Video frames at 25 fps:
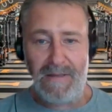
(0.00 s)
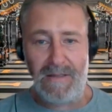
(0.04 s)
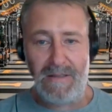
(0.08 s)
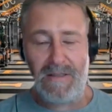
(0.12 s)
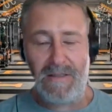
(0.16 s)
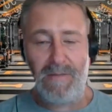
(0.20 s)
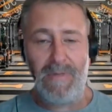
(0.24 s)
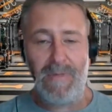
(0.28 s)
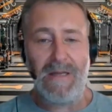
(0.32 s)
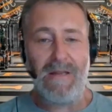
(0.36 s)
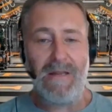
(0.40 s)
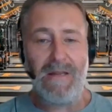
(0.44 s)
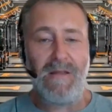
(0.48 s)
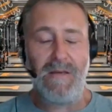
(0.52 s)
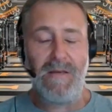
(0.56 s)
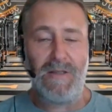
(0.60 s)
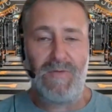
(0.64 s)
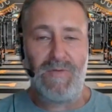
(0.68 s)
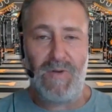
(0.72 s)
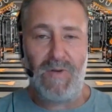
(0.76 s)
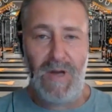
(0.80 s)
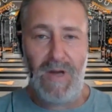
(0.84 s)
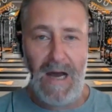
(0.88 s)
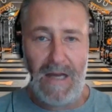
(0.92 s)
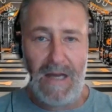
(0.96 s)
and some other things
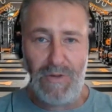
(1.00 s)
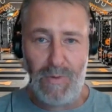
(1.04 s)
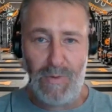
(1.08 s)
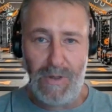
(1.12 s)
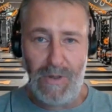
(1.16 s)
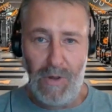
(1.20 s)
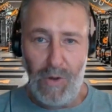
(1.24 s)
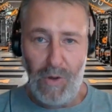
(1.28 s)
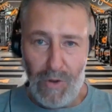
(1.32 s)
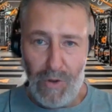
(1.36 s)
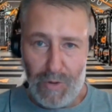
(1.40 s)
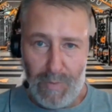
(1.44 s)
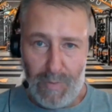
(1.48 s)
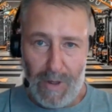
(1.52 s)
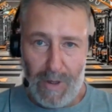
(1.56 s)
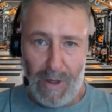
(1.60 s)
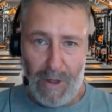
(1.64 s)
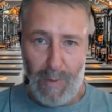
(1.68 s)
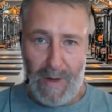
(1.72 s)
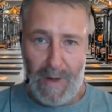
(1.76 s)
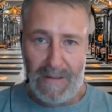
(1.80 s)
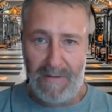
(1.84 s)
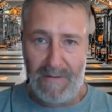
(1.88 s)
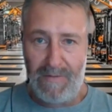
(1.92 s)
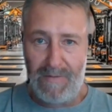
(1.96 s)
for guys who want to lose body
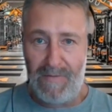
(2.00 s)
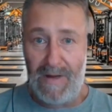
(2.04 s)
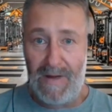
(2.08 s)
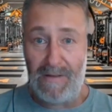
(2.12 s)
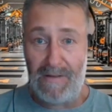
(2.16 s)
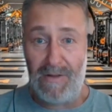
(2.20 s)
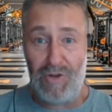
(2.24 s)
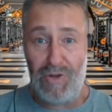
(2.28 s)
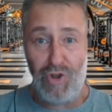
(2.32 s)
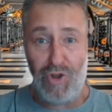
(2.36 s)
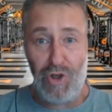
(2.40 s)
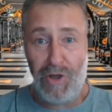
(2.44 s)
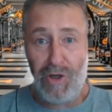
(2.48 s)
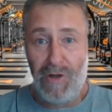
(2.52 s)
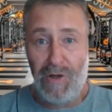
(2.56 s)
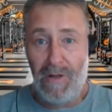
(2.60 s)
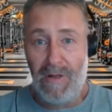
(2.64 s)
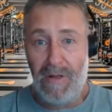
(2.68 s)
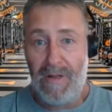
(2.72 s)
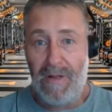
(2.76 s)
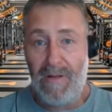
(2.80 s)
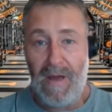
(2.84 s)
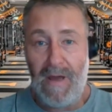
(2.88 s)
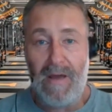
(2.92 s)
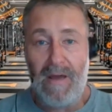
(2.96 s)
weight and fat, and journal.
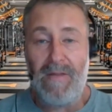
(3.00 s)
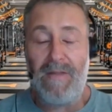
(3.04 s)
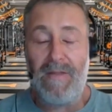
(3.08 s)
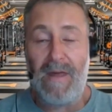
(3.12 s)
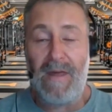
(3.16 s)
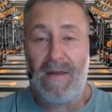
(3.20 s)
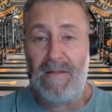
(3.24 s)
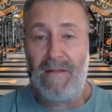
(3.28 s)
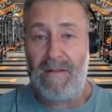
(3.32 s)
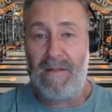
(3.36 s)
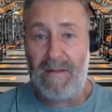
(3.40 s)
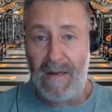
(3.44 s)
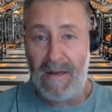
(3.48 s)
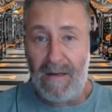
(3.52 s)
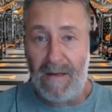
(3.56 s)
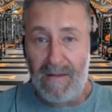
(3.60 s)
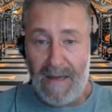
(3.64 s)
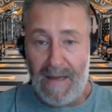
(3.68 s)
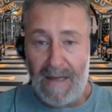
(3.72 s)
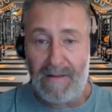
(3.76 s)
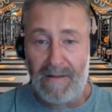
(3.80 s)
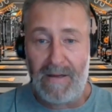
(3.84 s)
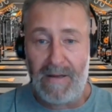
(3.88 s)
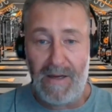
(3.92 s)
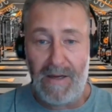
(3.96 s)
And then in
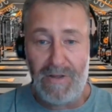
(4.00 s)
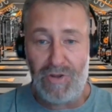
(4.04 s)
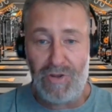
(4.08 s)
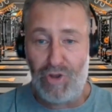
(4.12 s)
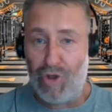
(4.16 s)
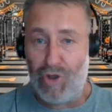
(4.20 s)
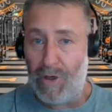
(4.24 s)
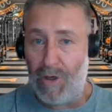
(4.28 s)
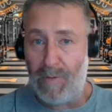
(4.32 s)
that case,